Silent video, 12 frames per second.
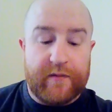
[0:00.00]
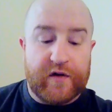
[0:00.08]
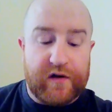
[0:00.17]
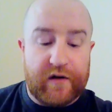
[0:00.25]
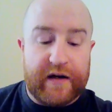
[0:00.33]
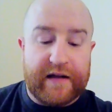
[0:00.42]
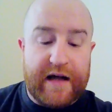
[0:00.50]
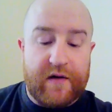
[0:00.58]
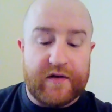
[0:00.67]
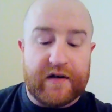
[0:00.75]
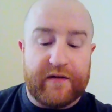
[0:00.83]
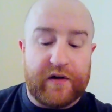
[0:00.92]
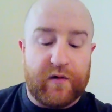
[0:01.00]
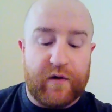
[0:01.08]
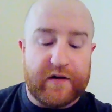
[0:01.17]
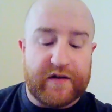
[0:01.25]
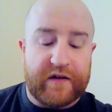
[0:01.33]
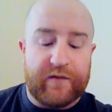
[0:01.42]
I'm just looking down to have a look
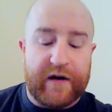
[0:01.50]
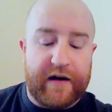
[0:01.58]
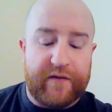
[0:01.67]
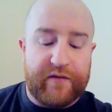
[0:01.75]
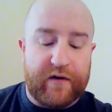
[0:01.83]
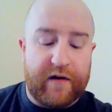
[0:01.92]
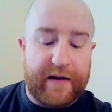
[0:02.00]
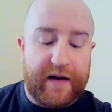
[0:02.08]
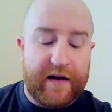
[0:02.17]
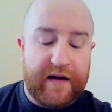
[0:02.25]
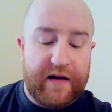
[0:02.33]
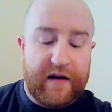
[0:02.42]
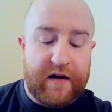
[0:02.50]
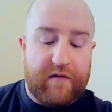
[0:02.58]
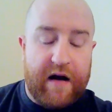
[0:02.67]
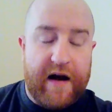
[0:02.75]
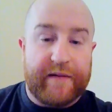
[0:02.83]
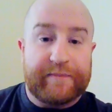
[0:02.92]
what's written in front of me,
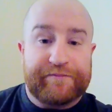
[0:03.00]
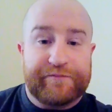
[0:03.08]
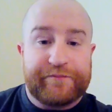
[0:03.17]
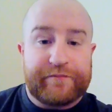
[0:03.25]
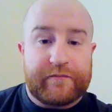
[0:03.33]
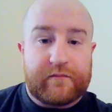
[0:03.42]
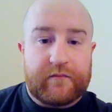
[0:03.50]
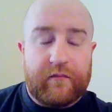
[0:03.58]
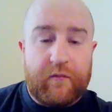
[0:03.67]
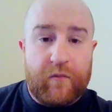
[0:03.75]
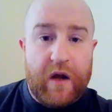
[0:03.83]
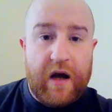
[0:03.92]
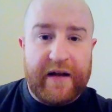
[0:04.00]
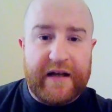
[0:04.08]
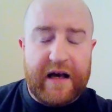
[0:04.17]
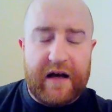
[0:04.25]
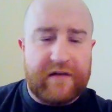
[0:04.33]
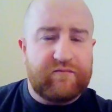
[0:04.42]
right? And
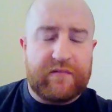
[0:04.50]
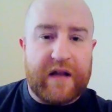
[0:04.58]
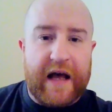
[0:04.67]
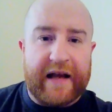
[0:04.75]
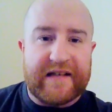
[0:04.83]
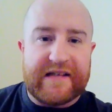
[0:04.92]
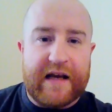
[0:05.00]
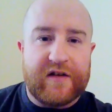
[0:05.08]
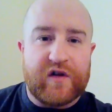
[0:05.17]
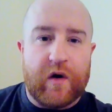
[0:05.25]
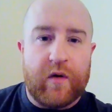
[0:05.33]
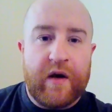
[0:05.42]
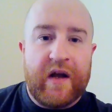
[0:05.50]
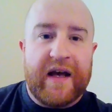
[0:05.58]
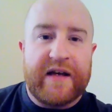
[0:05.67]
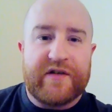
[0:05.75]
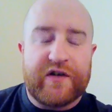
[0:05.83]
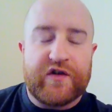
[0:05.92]
it, like I say, so
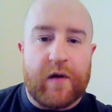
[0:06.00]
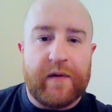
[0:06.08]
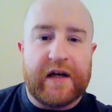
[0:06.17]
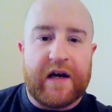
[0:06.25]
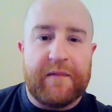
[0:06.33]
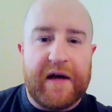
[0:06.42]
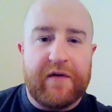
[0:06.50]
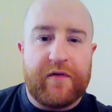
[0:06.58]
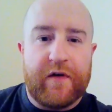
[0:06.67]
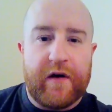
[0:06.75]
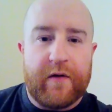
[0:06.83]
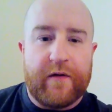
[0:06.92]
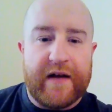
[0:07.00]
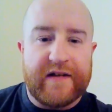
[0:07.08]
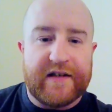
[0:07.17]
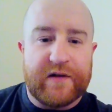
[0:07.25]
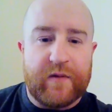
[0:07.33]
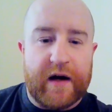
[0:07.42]
it's to stop you committing further
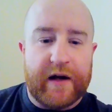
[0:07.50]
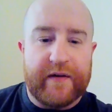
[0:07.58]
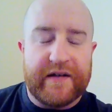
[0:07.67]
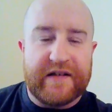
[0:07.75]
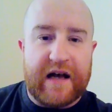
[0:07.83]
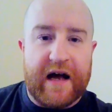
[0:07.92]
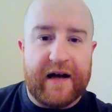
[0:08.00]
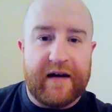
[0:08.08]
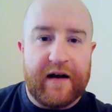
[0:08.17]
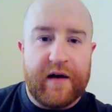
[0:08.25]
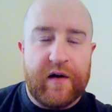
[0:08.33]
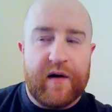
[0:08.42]
offences while you're inside.